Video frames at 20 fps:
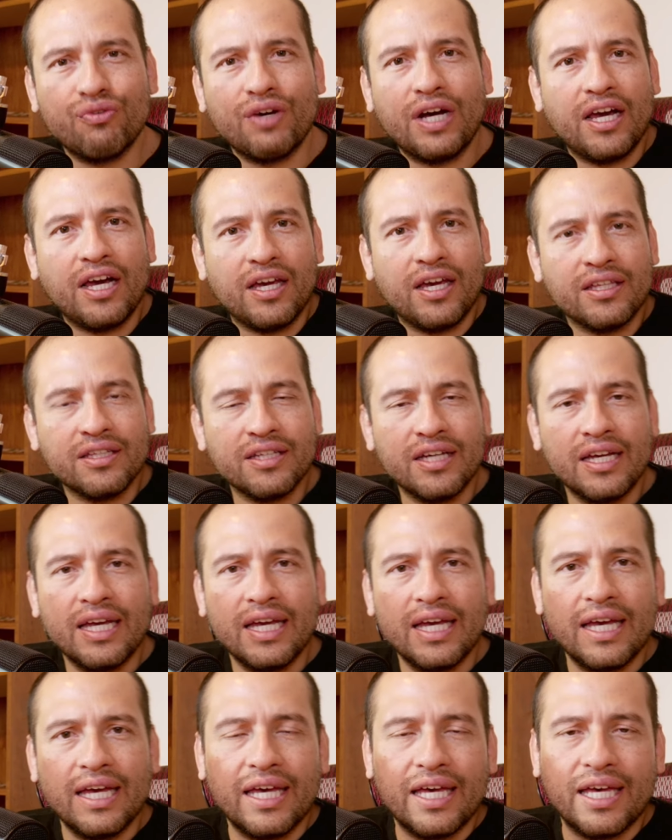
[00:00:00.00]
fight.
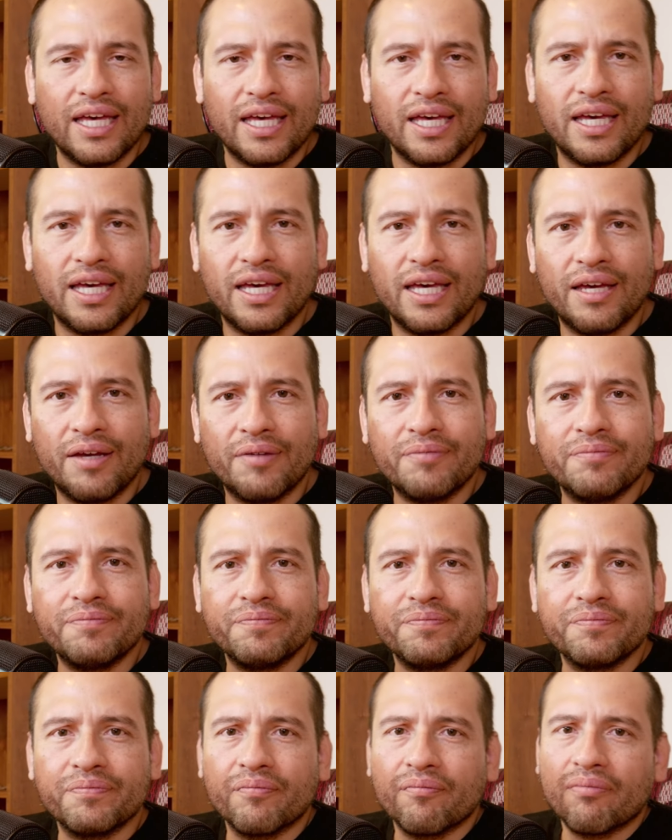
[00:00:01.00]

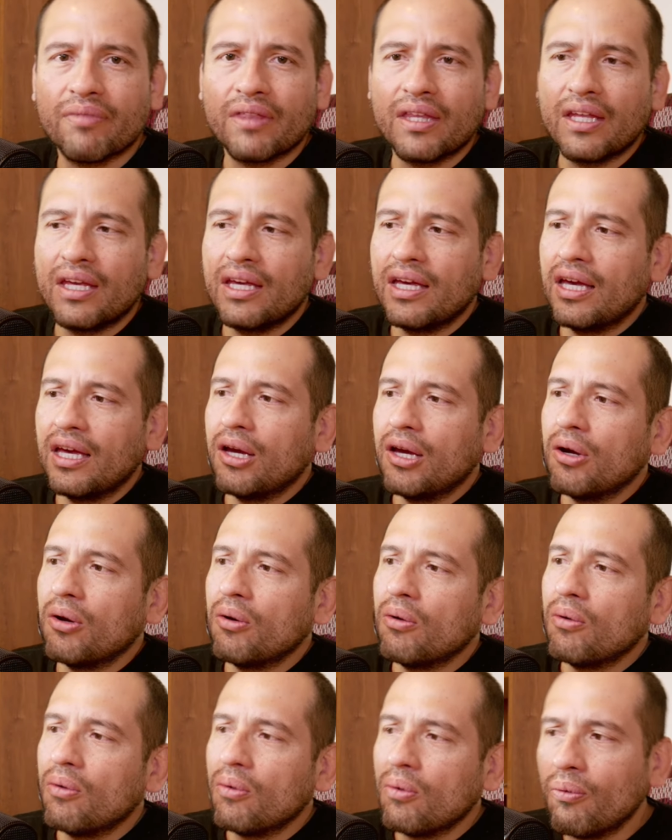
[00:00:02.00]
Weili
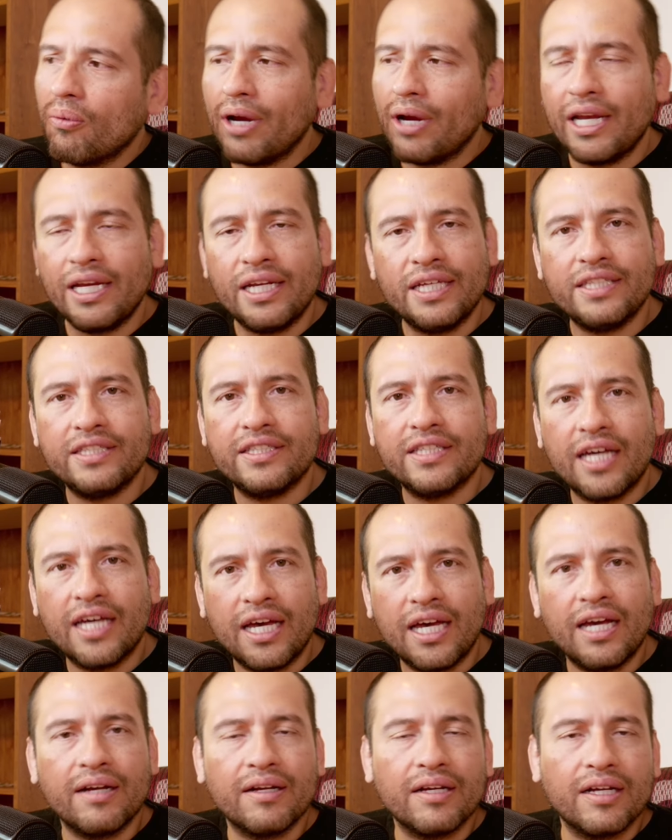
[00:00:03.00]

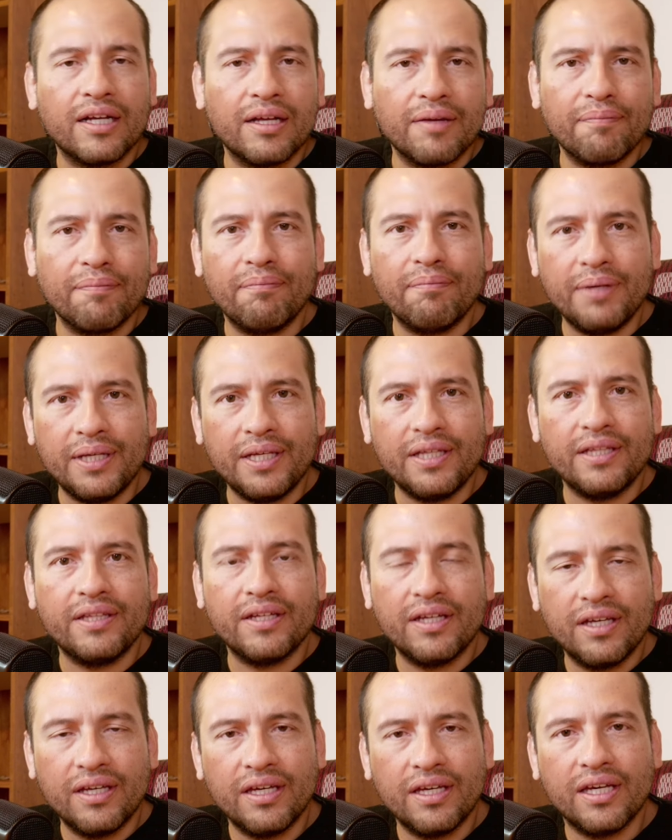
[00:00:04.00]
Zhang
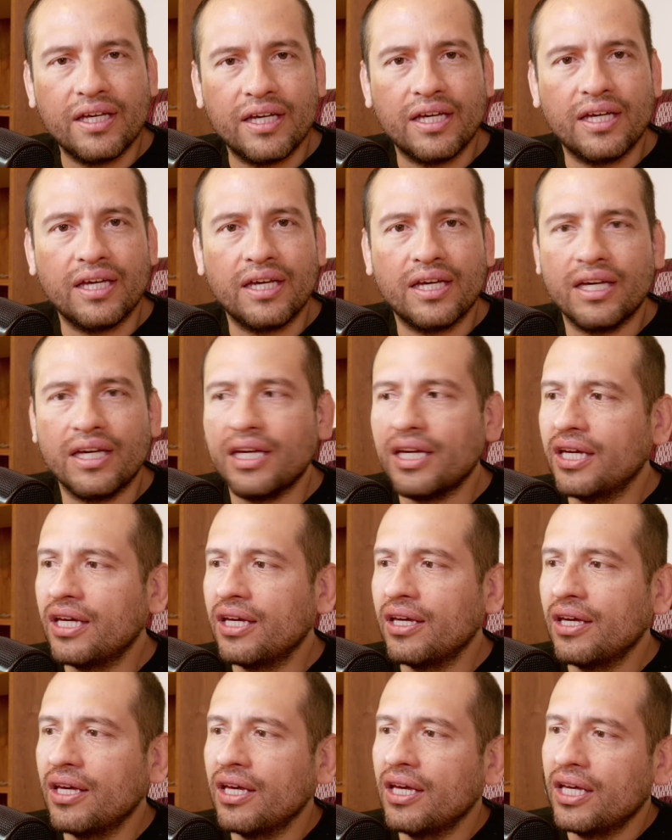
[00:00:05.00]
beat
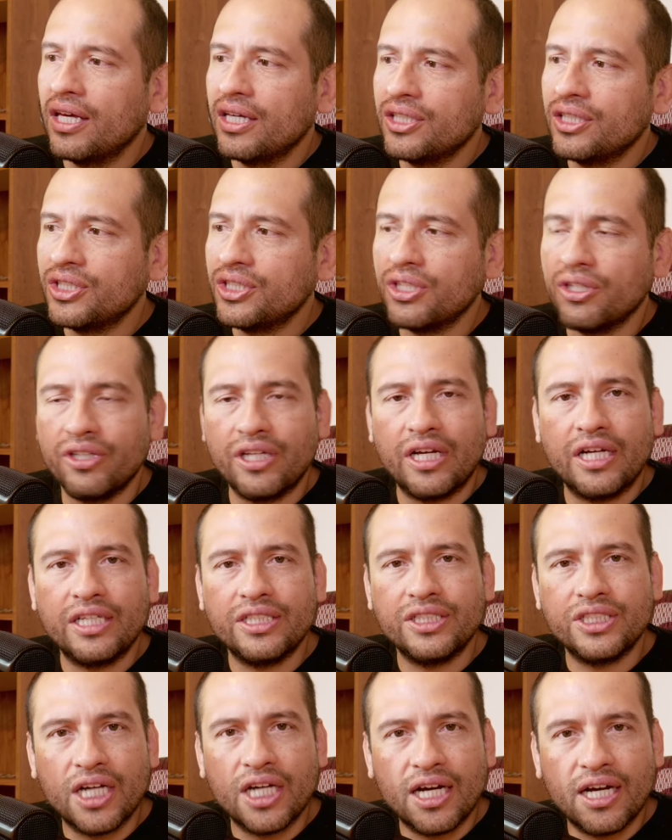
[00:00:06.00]

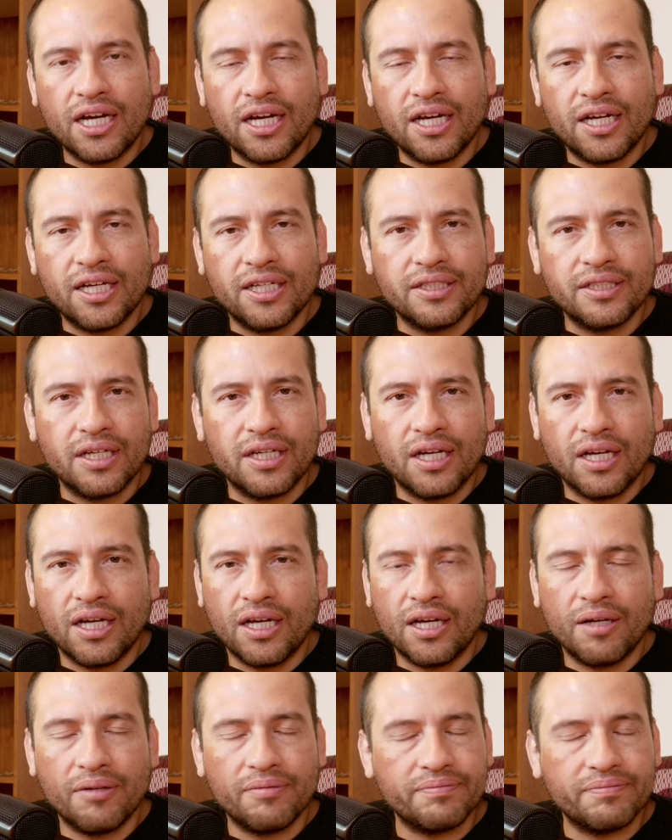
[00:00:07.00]
Xiaonan
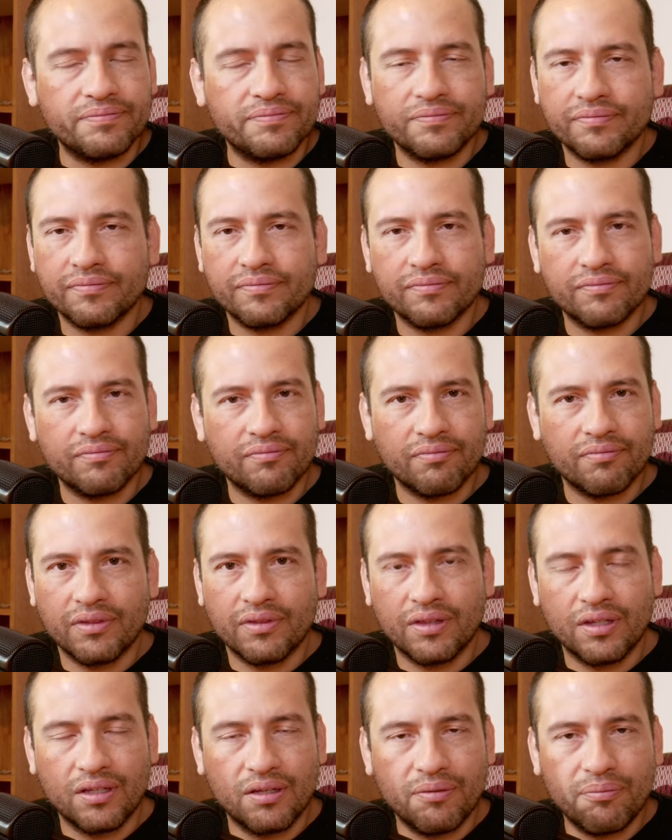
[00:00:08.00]
Zhang
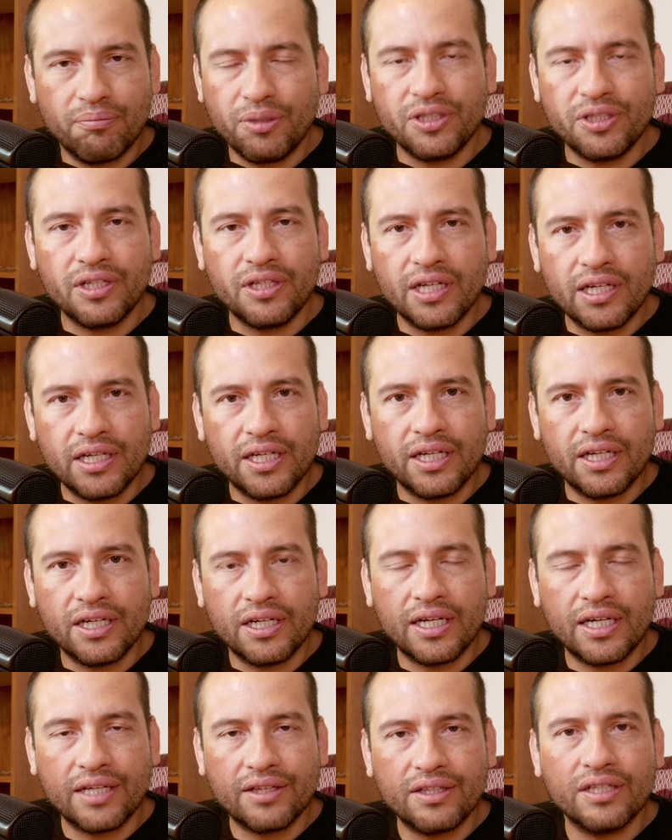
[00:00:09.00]
pretty
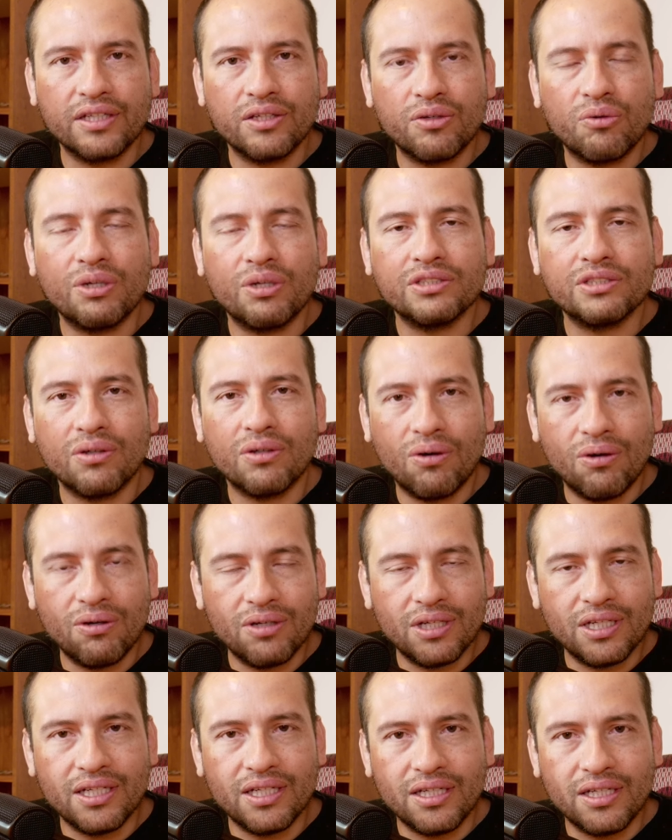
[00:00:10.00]
clear. I think there was
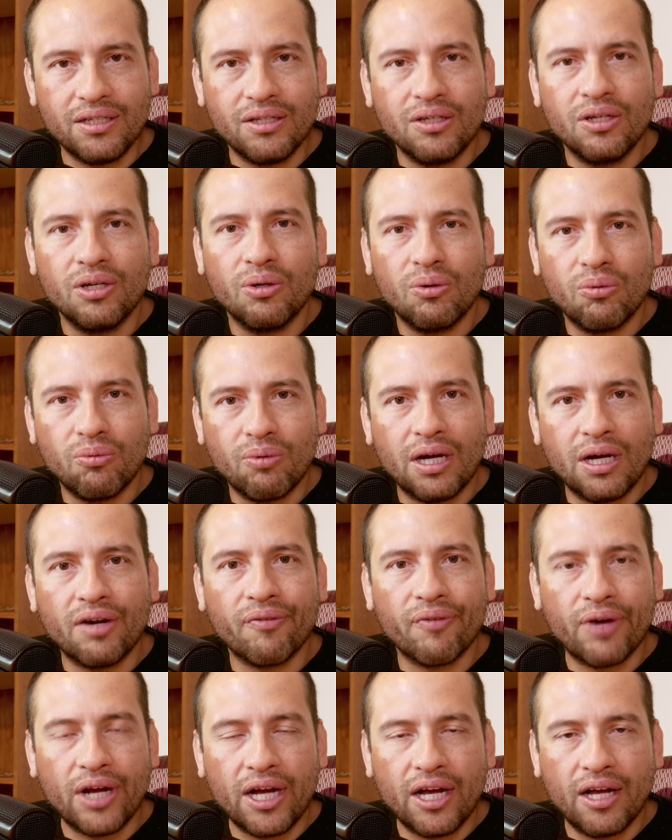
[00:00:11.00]
only
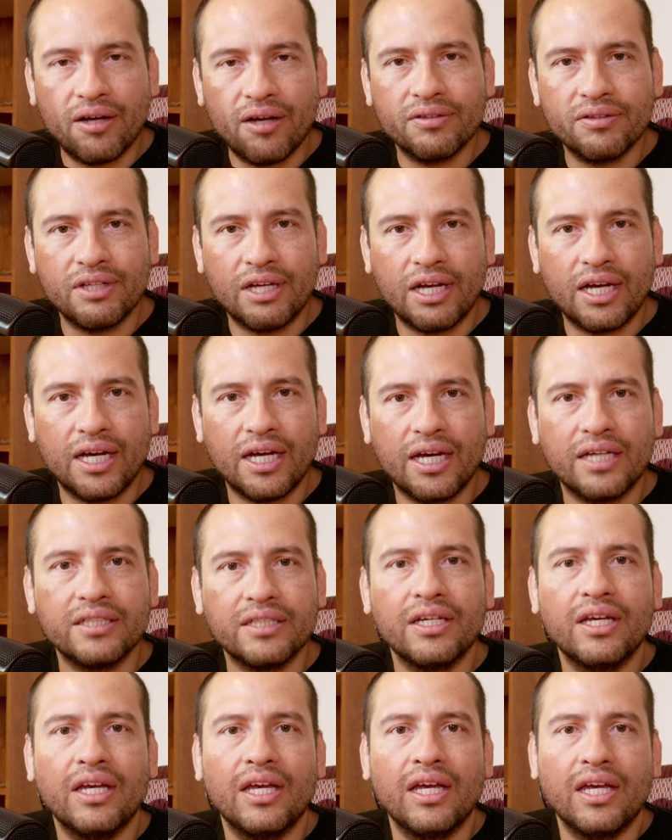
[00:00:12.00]
one round
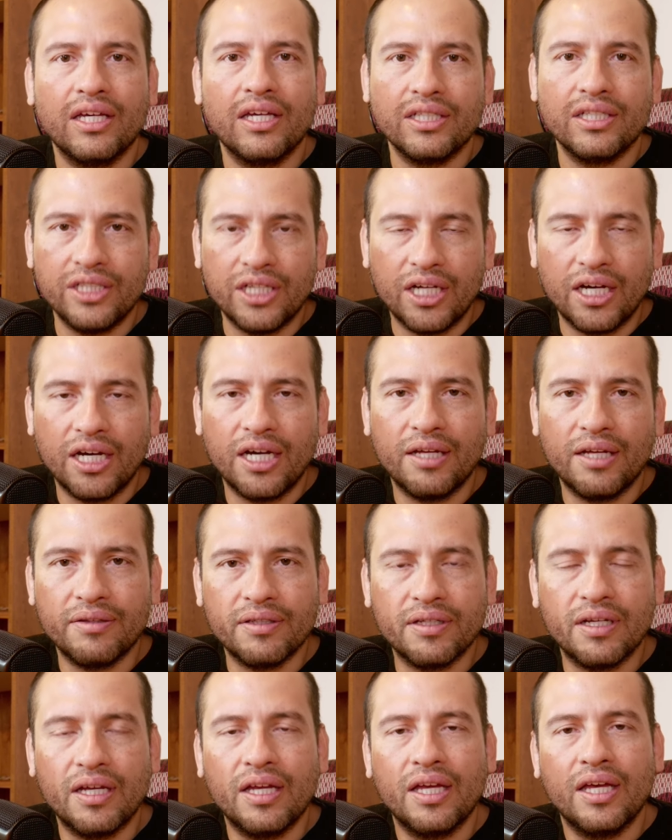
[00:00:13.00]
that
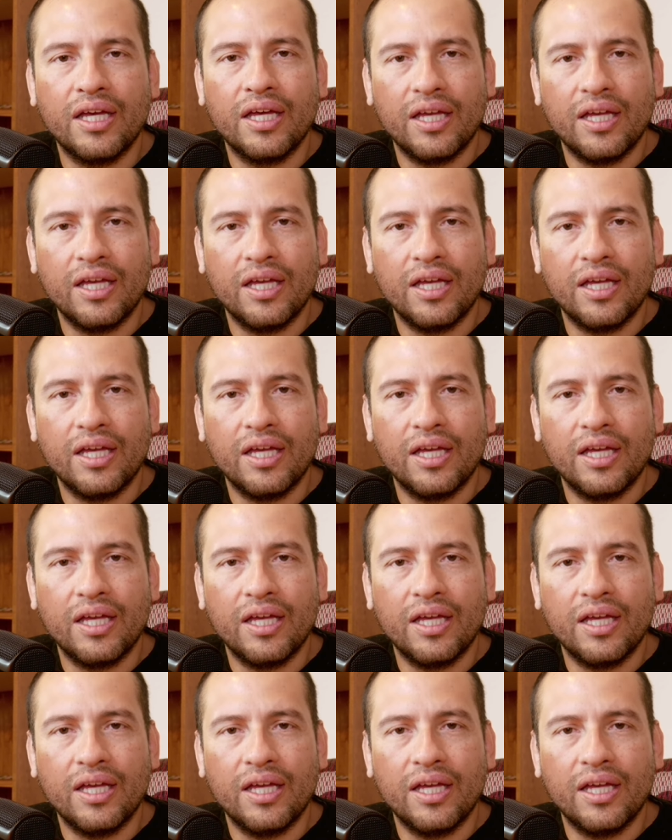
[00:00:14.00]
Jan